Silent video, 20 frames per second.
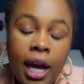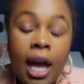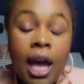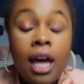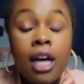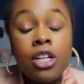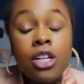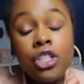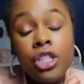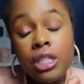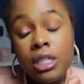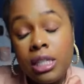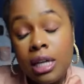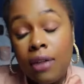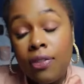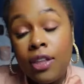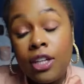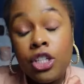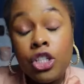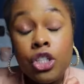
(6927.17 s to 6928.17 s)
She said
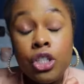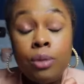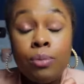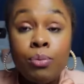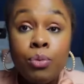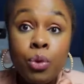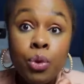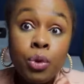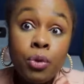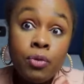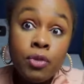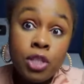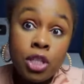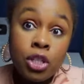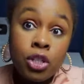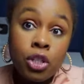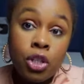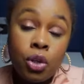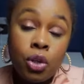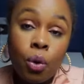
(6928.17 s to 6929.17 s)
that she moved to
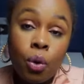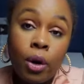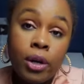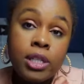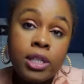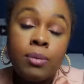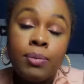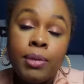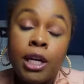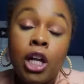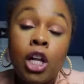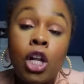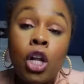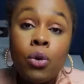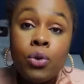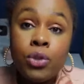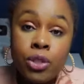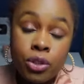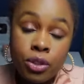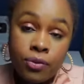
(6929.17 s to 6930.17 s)
New York to be
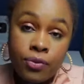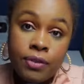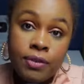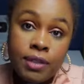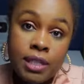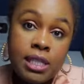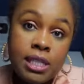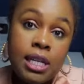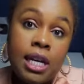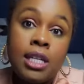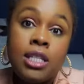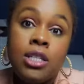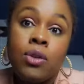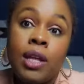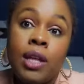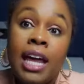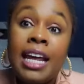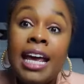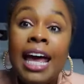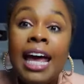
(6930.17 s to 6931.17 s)
closer to 50 Cent so
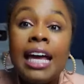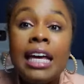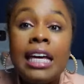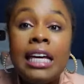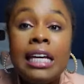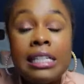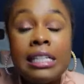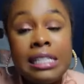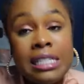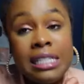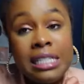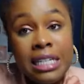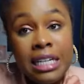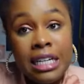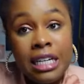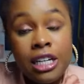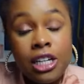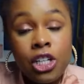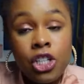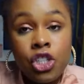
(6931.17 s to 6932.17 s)
that he could see
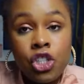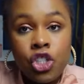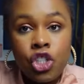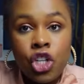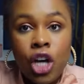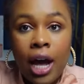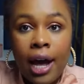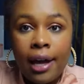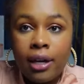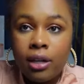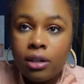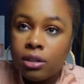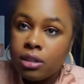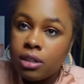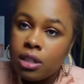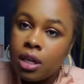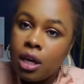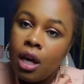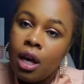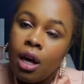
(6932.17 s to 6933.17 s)
his child
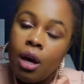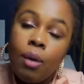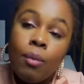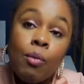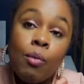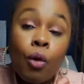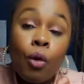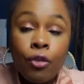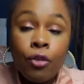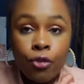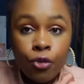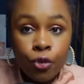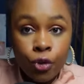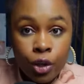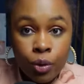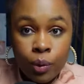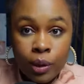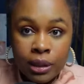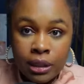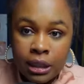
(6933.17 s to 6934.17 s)
more
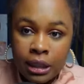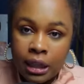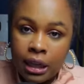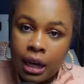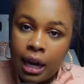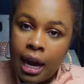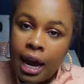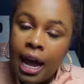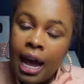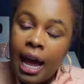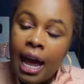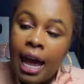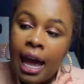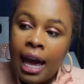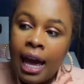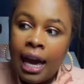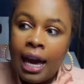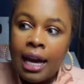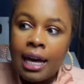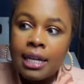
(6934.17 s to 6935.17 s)
frequently.
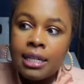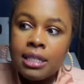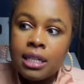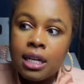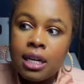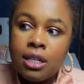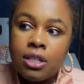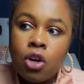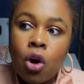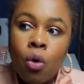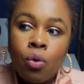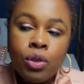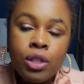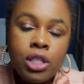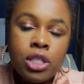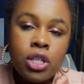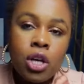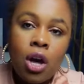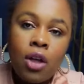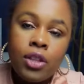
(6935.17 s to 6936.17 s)
And only
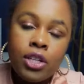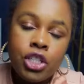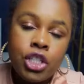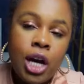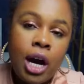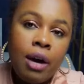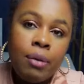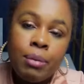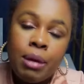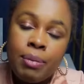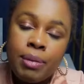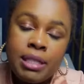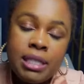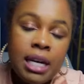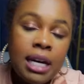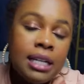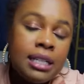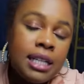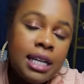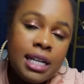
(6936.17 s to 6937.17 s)
saw the child maybe
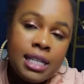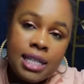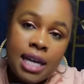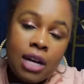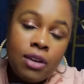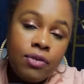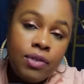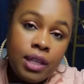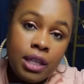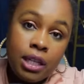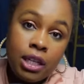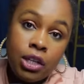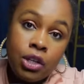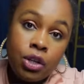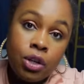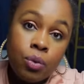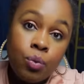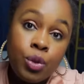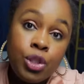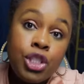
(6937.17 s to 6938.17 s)
10 days out of the year
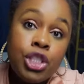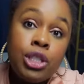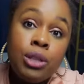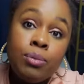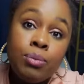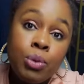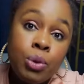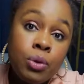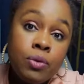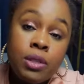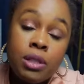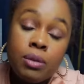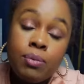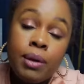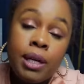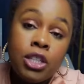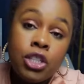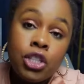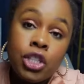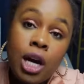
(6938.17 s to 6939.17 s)
when she moved to make
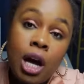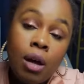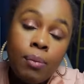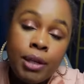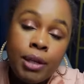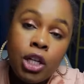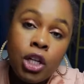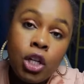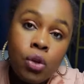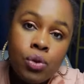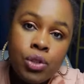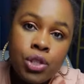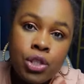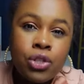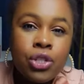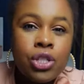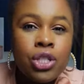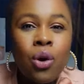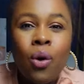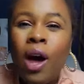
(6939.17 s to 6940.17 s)
the child be closer.
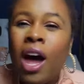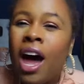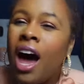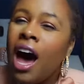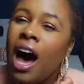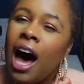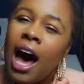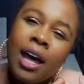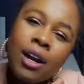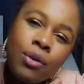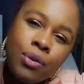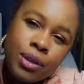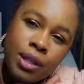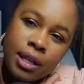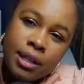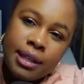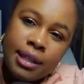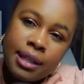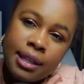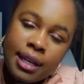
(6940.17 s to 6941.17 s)
So I don't
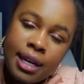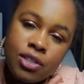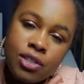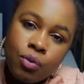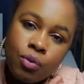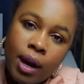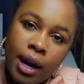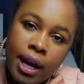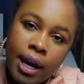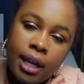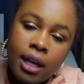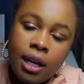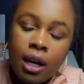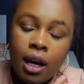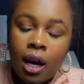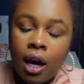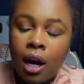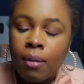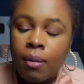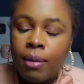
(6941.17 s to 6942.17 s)
think that that's right.
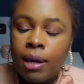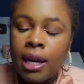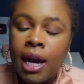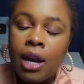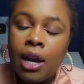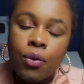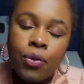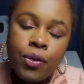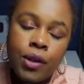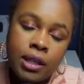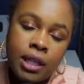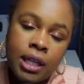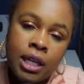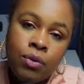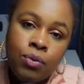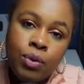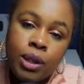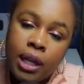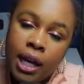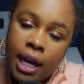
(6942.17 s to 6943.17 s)
Um, and I don't think that he
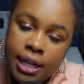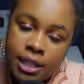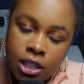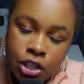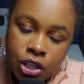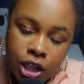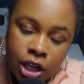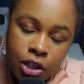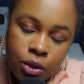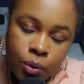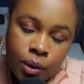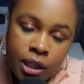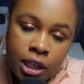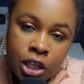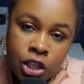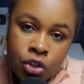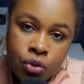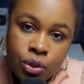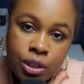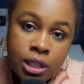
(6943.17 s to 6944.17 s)
really has a genuine
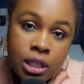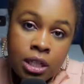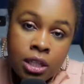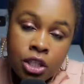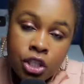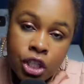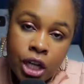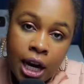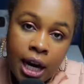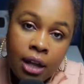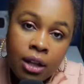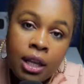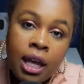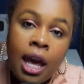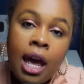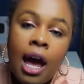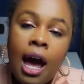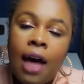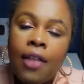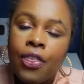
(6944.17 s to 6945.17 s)
interest in the child.
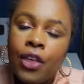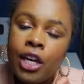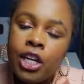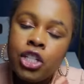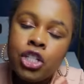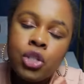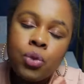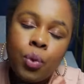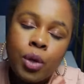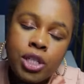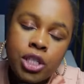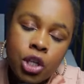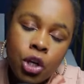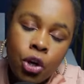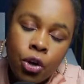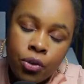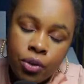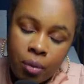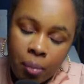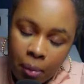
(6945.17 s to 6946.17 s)
I think he just wants to
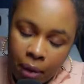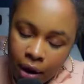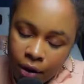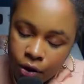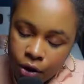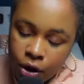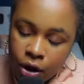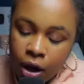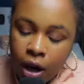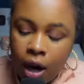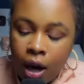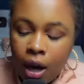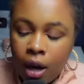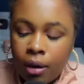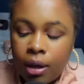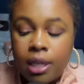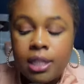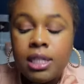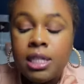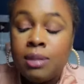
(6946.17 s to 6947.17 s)
hurt the mother
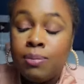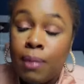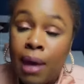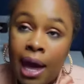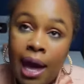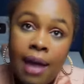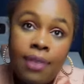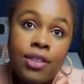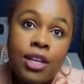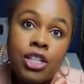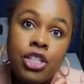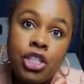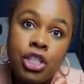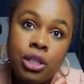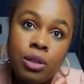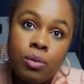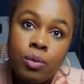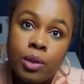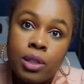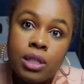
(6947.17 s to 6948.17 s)
because he's mad that she
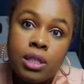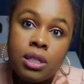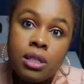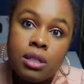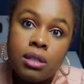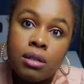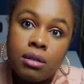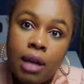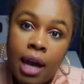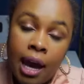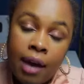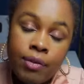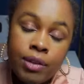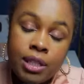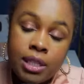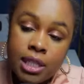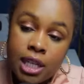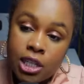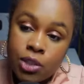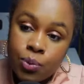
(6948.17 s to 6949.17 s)
was having
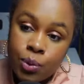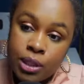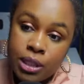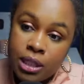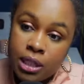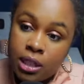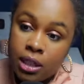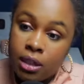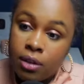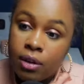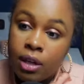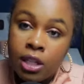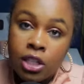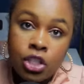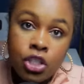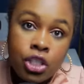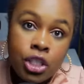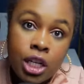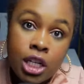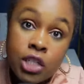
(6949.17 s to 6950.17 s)
sex with Diddy in
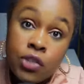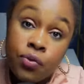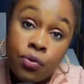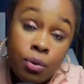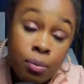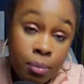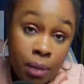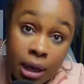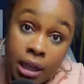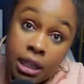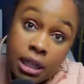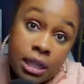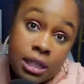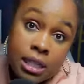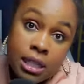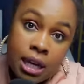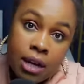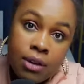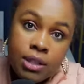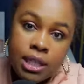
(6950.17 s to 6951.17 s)
exchange for money, it
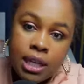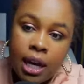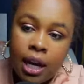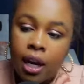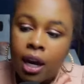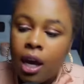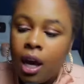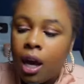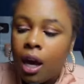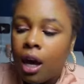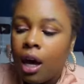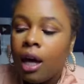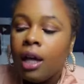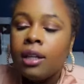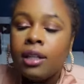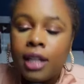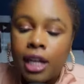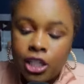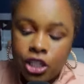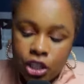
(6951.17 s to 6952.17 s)
sounds like,
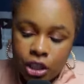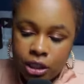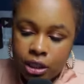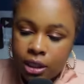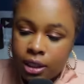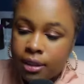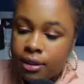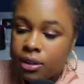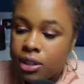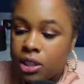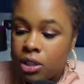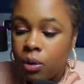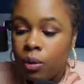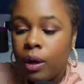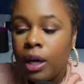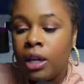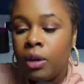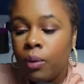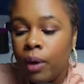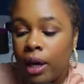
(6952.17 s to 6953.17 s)
allegedly. So
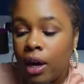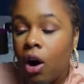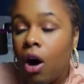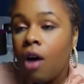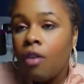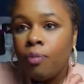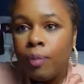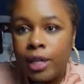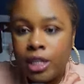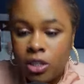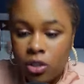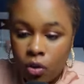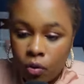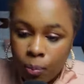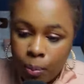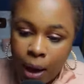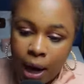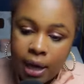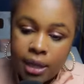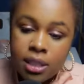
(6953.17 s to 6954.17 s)
anyway, off my
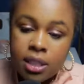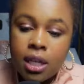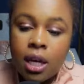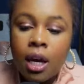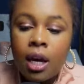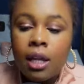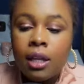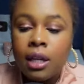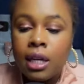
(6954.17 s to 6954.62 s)
soapbox, let's